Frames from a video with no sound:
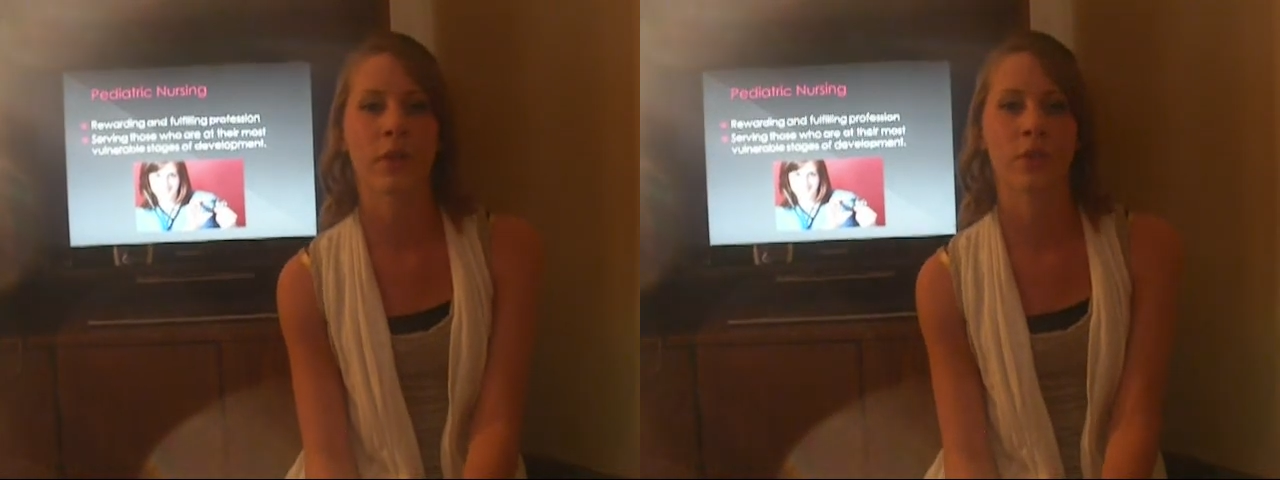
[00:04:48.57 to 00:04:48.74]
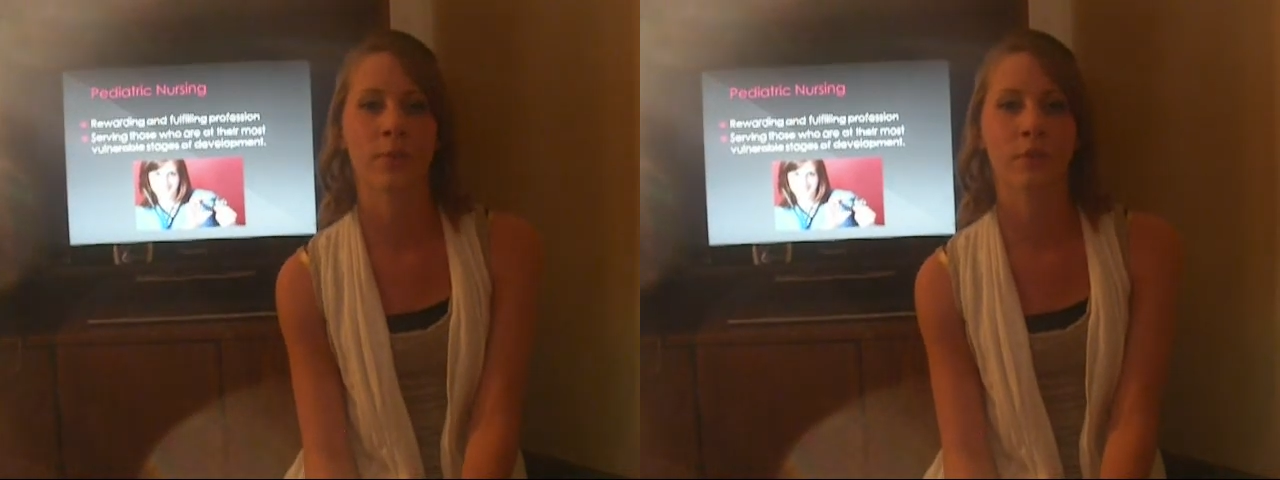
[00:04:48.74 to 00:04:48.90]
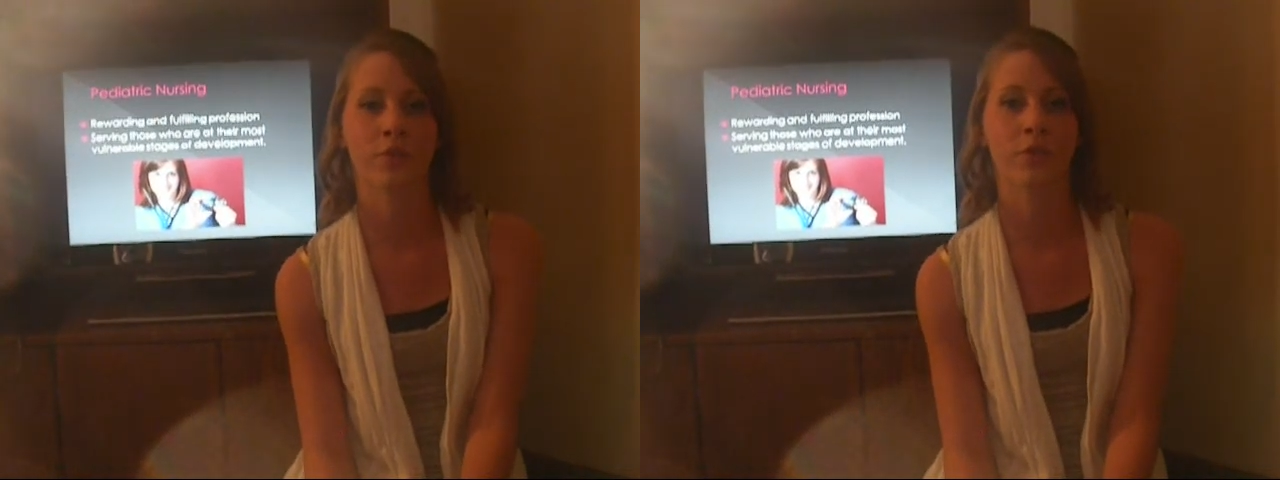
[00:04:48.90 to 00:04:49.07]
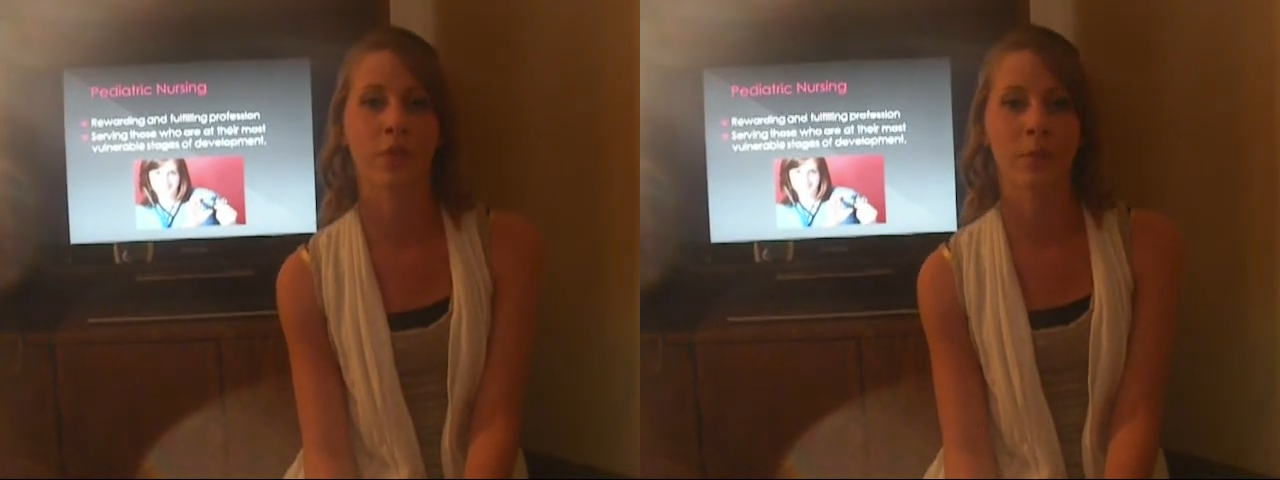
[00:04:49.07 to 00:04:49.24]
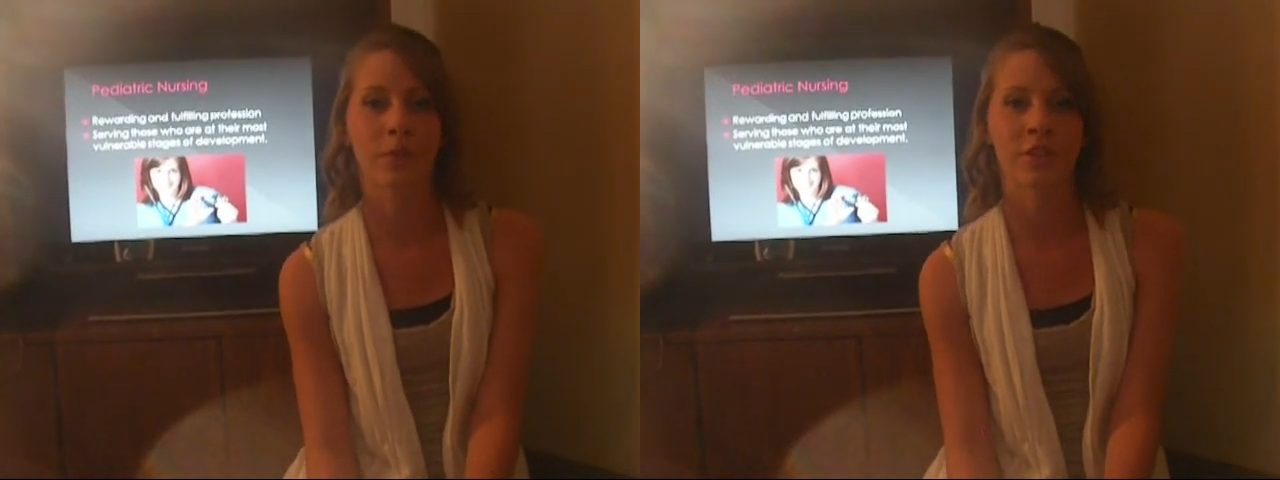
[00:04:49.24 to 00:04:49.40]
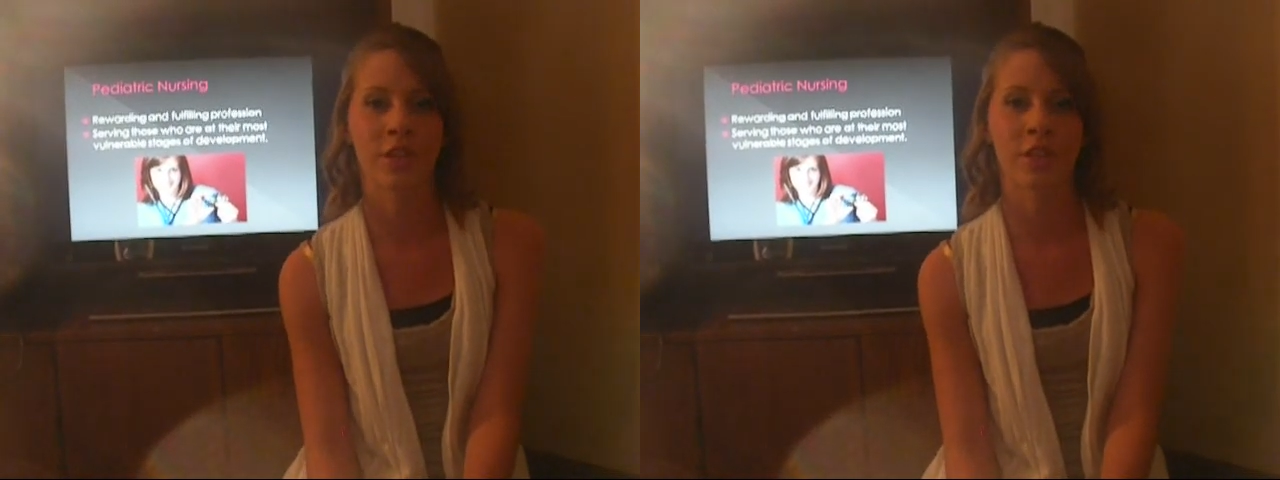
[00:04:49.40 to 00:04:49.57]
who are at their most
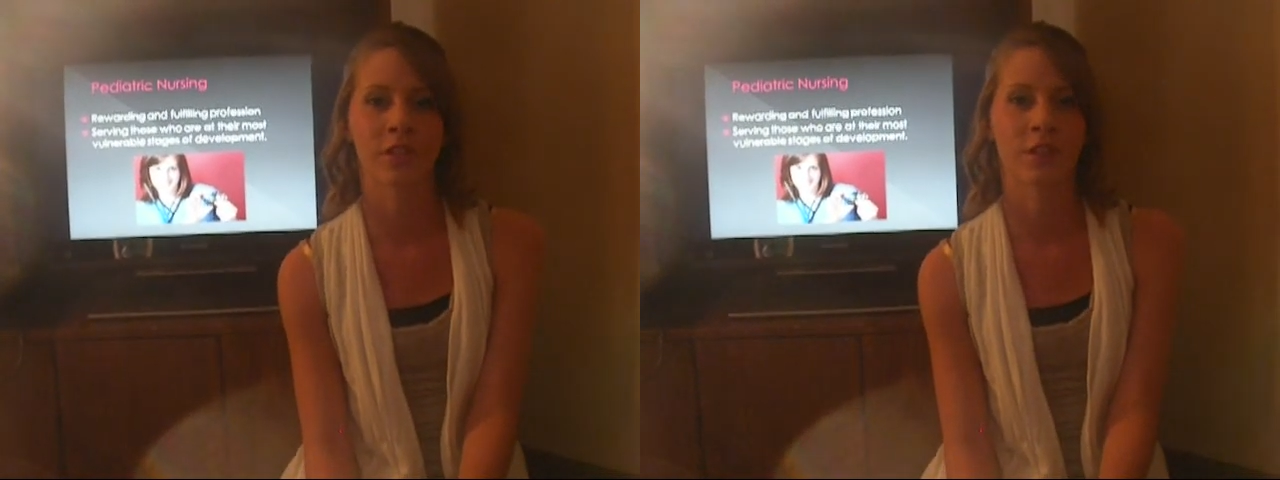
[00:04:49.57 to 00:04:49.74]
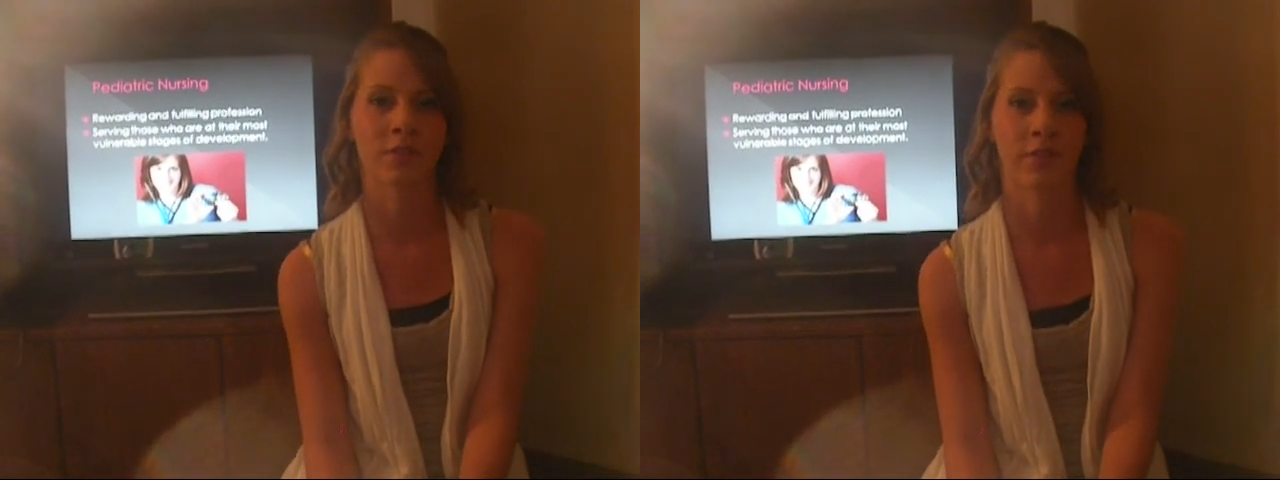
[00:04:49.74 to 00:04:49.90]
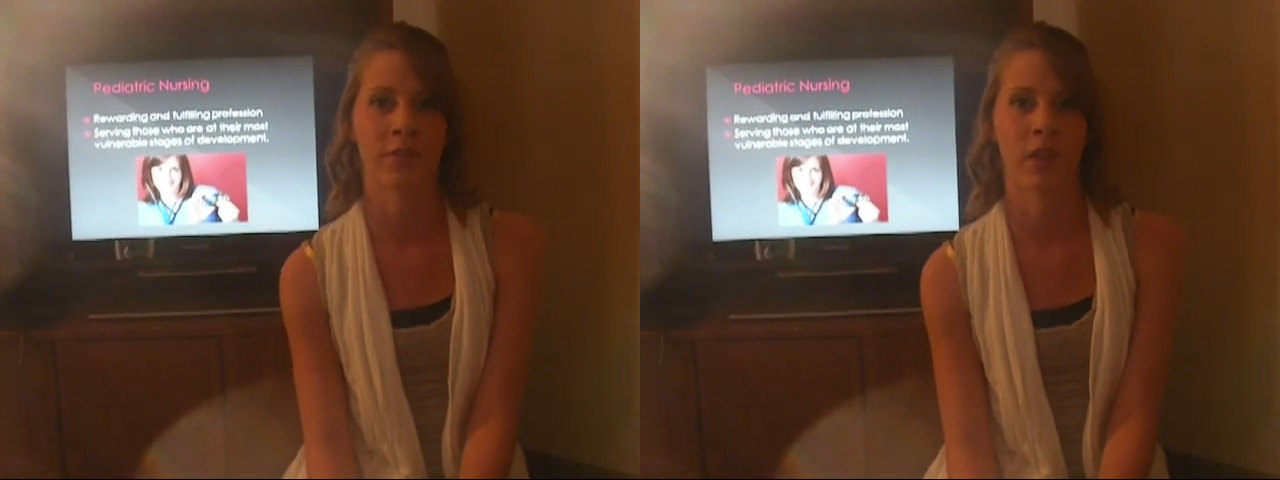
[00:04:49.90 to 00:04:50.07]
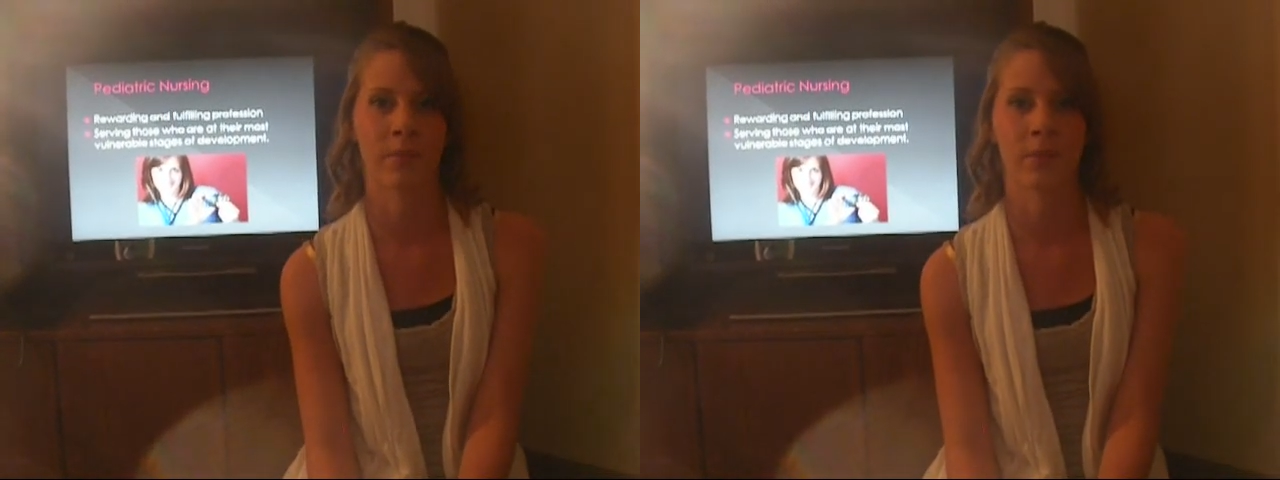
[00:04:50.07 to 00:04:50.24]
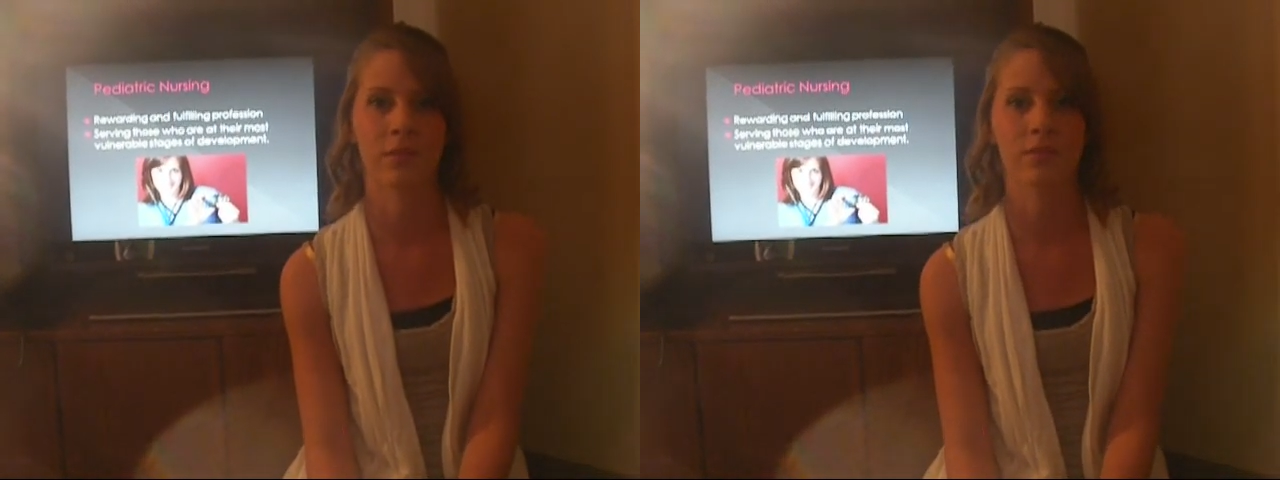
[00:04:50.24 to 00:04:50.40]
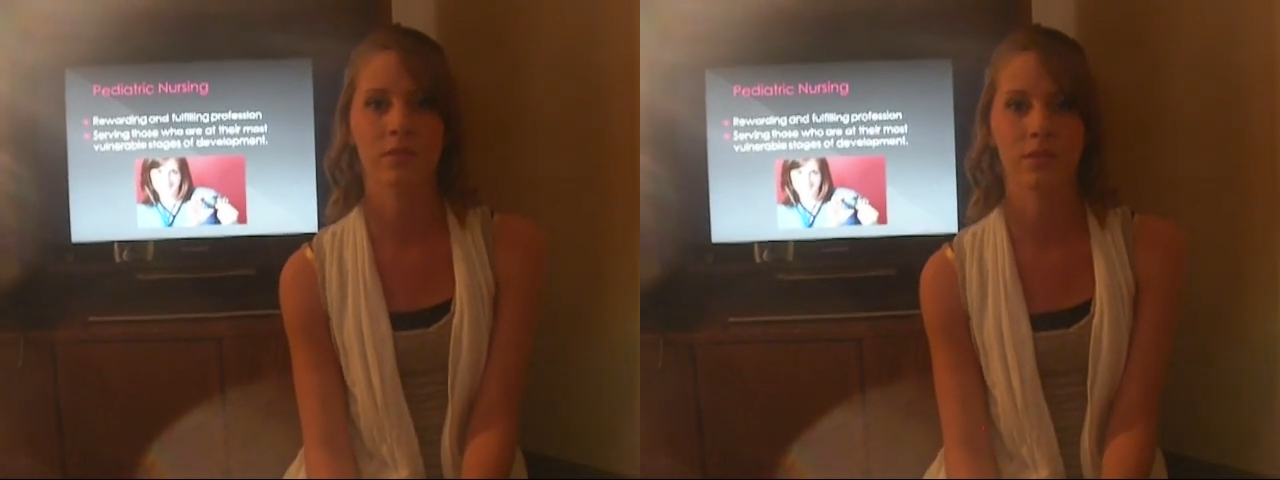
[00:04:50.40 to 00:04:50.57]
vulnerable stages of
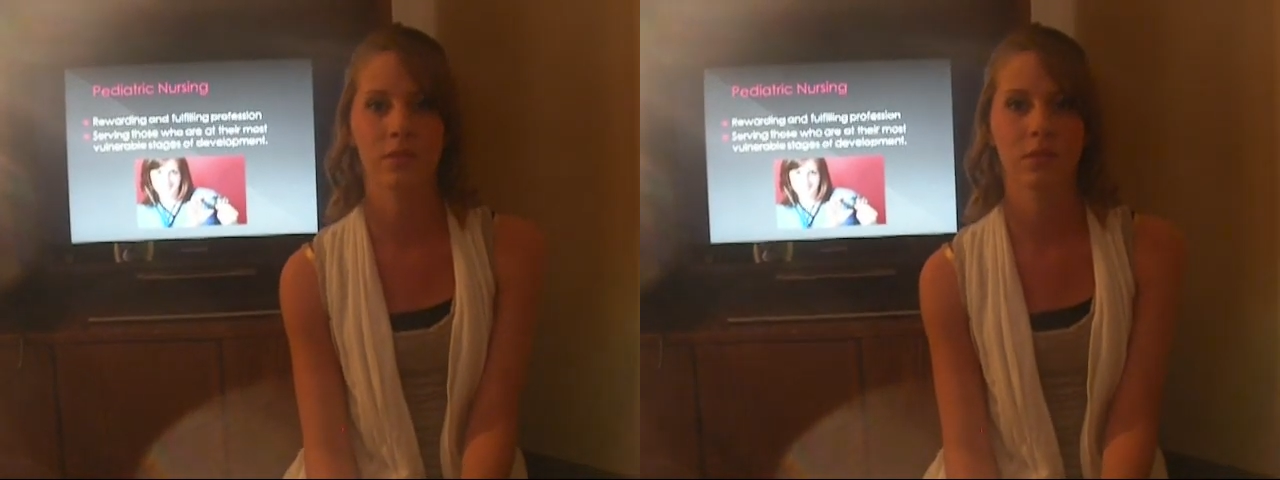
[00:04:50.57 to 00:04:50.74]
development.